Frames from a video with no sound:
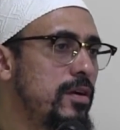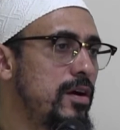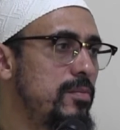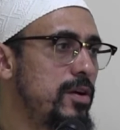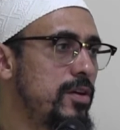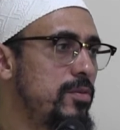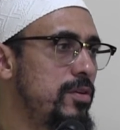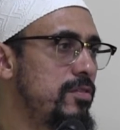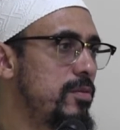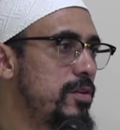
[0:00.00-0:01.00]
among you? And
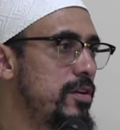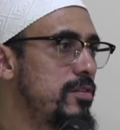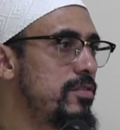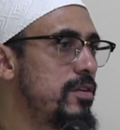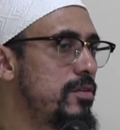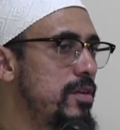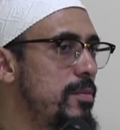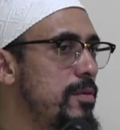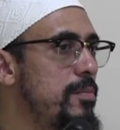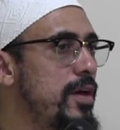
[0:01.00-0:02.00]
he said, we consider
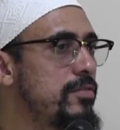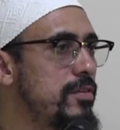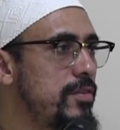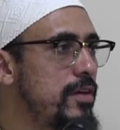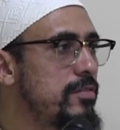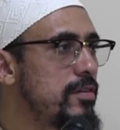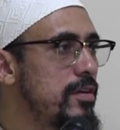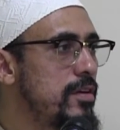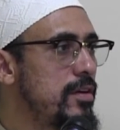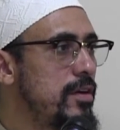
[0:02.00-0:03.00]
them the best of us.
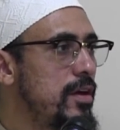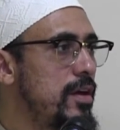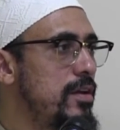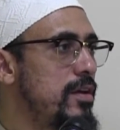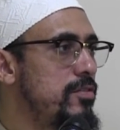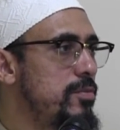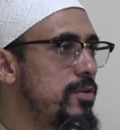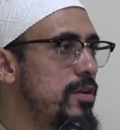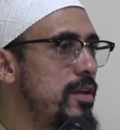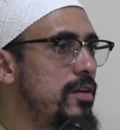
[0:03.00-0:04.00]
And
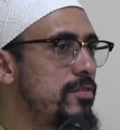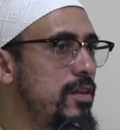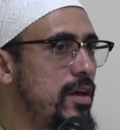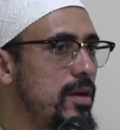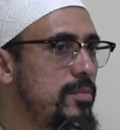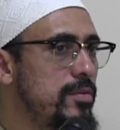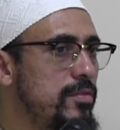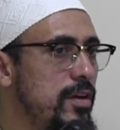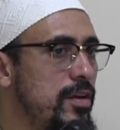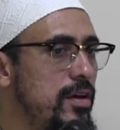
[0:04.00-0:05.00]
Jibril alayhi salam
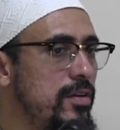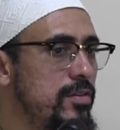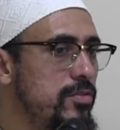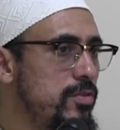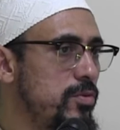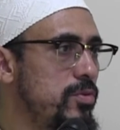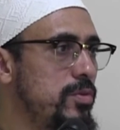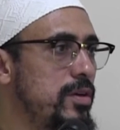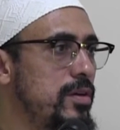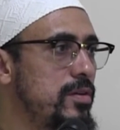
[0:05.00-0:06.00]
said, so do
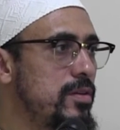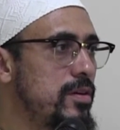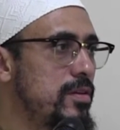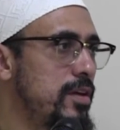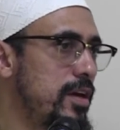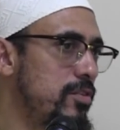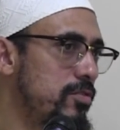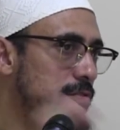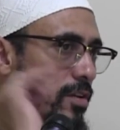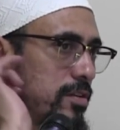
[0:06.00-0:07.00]
we. The
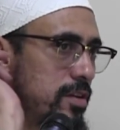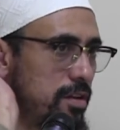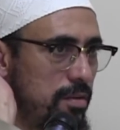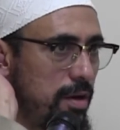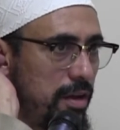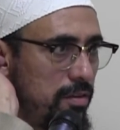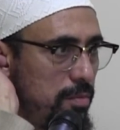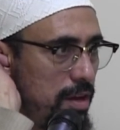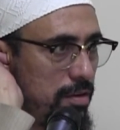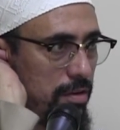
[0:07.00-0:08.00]
angels that attended the Battle of
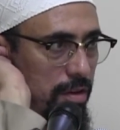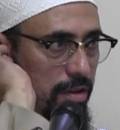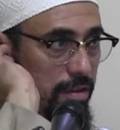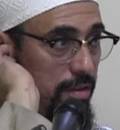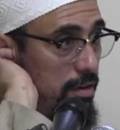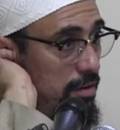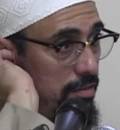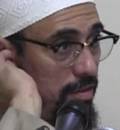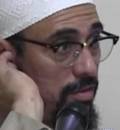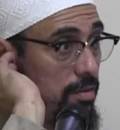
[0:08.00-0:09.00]
Badr, they're
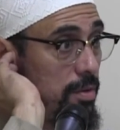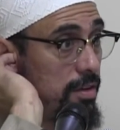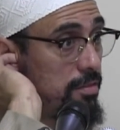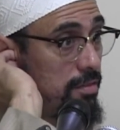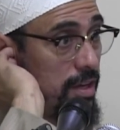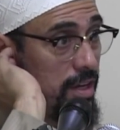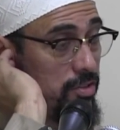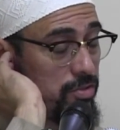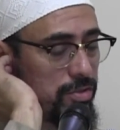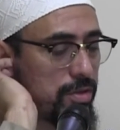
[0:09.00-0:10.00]
considered the best of the
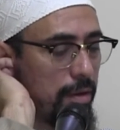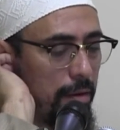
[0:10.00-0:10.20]
angels.